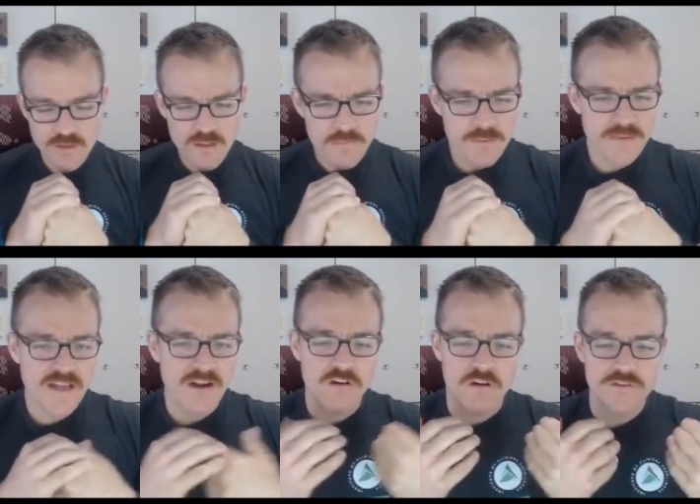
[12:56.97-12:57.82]
maybe
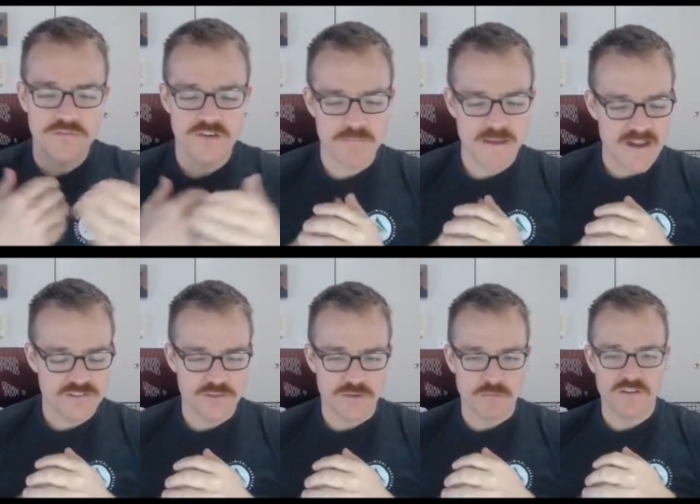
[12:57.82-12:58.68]
that crossfitter back to
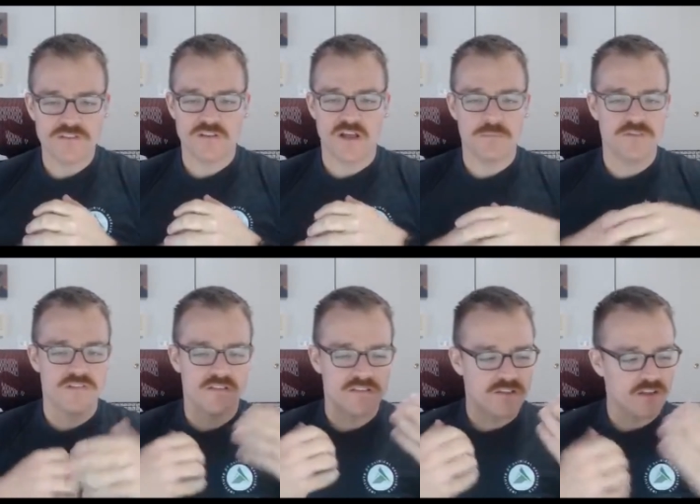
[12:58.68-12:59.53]
doing muscle ups and
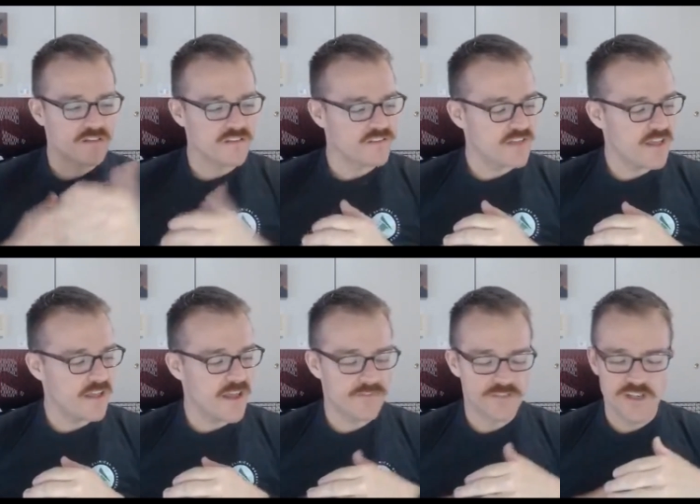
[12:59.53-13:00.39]
they suddenly say
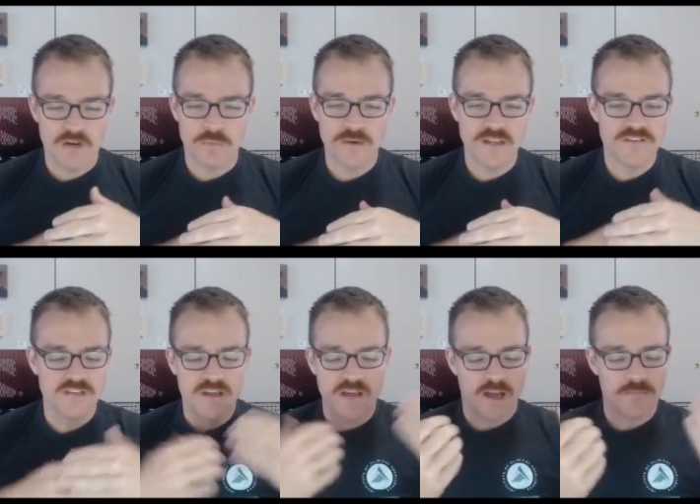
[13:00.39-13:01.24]
after a couple weeks
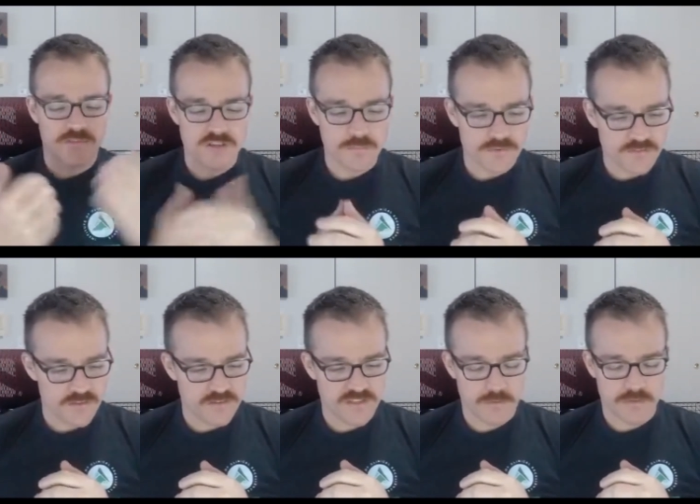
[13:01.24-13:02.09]
i'm 0%
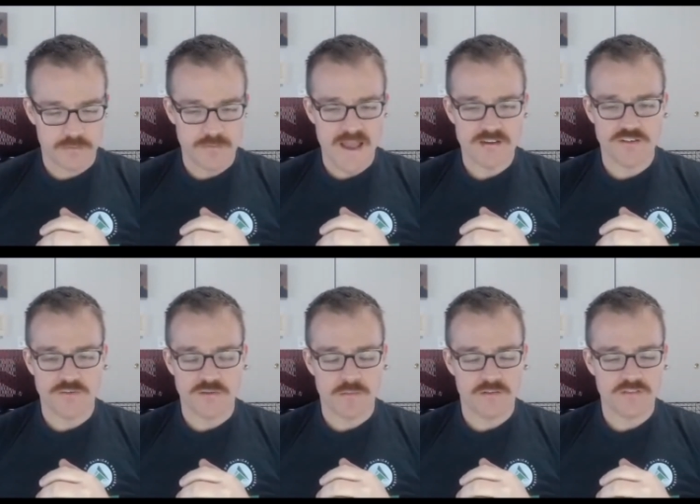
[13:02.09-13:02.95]
disabled i'm back to
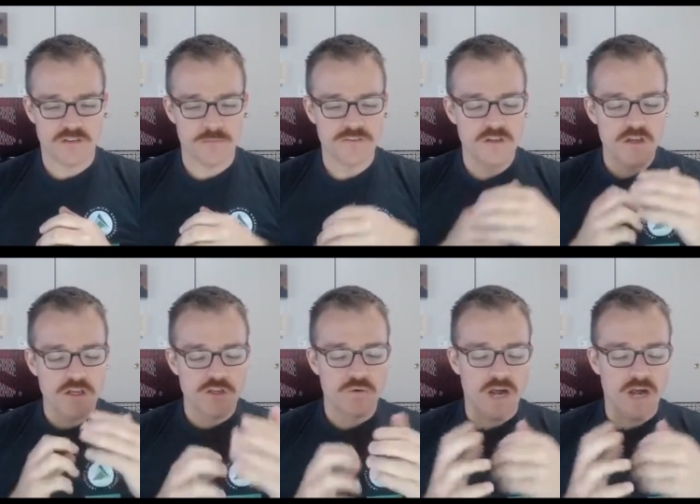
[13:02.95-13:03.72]
doing muscle ups your